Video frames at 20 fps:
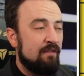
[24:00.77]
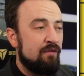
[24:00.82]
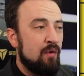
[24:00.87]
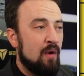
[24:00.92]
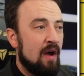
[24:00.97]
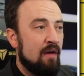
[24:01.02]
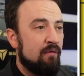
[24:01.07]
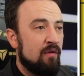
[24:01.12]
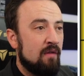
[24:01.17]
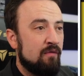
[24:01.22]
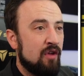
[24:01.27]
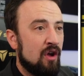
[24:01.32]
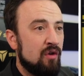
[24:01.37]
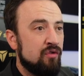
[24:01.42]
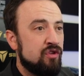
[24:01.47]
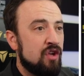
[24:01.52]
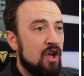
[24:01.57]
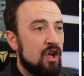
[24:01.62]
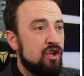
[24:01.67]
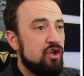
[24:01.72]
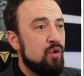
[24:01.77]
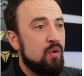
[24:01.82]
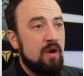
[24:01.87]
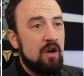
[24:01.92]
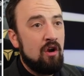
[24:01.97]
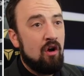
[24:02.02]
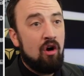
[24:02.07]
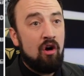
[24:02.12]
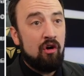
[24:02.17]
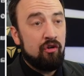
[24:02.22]
If you have one of those, you
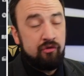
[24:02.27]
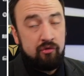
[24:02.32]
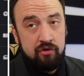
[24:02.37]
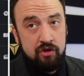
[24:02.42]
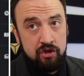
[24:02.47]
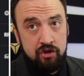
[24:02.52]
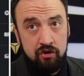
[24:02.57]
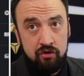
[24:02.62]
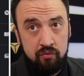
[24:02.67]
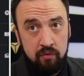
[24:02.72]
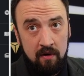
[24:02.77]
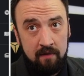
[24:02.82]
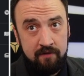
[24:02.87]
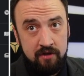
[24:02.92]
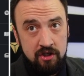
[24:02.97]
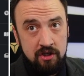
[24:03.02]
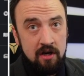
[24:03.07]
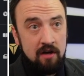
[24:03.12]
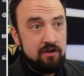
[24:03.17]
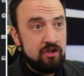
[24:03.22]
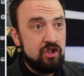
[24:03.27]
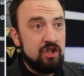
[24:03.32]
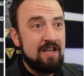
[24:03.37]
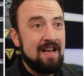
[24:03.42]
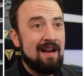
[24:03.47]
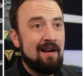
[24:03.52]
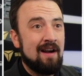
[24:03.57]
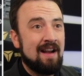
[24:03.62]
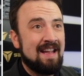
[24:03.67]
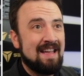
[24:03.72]
could also just use one of the
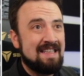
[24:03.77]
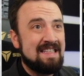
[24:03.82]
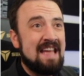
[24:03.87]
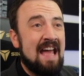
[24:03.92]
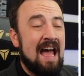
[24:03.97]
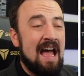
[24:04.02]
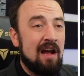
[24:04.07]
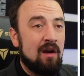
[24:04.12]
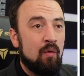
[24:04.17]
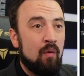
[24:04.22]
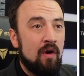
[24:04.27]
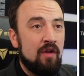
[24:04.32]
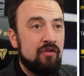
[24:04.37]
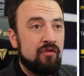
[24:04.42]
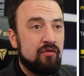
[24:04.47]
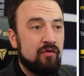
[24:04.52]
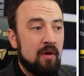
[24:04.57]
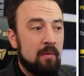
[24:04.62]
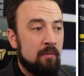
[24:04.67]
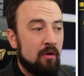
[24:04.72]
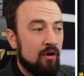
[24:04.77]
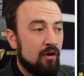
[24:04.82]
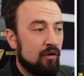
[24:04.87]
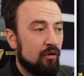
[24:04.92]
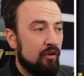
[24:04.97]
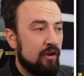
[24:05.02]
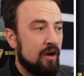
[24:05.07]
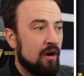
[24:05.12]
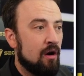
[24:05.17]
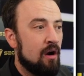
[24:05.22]
generic attack ones from
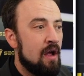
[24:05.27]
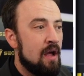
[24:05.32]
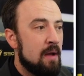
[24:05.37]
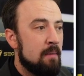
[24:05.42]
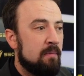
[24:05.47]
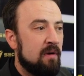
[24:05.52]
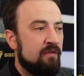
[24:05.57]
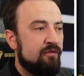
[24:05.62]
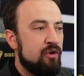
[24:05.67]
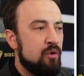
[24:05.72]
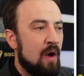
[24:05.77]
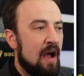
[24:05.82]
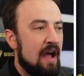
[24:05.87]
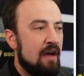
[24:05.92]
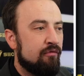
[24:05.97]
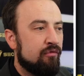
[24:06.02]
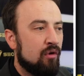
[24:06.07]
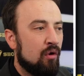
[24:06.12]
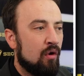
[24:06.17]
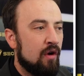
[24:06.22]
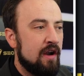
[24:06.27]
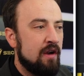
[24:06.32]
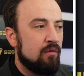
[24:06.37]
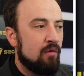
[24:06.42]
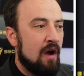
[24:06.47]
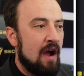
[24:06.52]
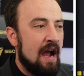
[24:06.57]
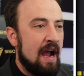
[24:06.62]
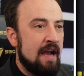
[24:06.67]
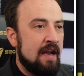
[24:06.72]
earlier. But if you have
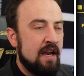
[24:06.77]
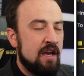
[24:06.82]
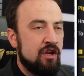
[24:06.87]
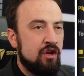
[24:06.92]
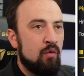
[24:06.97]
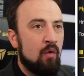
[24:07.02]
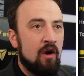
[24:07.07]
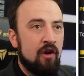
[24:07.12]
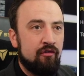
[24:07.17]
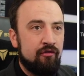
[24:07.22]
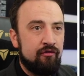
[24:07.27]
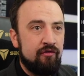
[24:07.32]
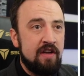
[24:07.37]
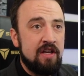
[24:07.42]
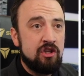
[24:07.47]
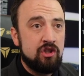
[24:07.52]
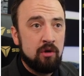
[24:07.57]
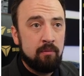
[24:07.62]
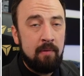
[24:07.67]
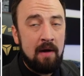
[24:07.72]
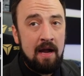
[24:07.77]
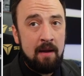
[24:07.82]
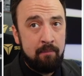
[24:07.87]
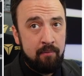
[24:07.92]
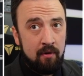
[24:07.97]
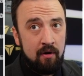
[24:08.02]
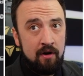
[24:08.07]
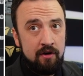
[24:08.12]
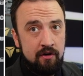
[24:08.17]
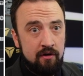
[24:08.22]
Roaring Ride and you want to feature
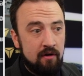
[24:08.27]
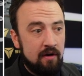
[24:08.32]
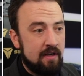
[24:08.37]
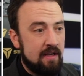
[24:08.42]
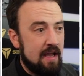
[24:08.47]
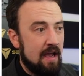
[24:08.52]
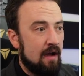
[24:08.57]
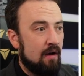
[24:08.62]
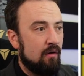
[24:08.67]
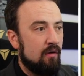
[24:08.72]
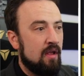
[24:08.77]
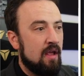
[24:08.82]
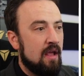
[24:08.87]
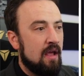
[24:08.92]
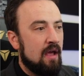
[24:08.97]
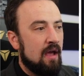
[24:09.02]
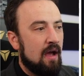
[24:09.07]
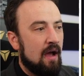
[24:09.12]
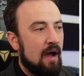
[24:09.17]
Piper on your account,